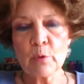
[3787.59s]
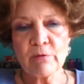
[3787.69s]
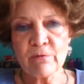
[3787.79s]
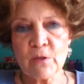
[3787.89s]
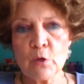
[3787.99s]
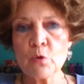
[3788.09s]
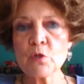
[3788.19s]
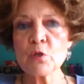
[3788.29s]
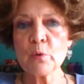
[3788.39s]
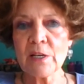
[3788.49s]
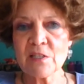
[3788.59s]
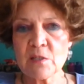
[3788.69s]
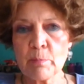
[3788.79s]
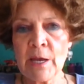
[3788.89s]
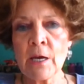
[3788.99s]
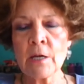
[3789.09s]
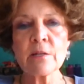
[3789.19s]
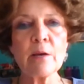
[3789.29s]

refused to expand.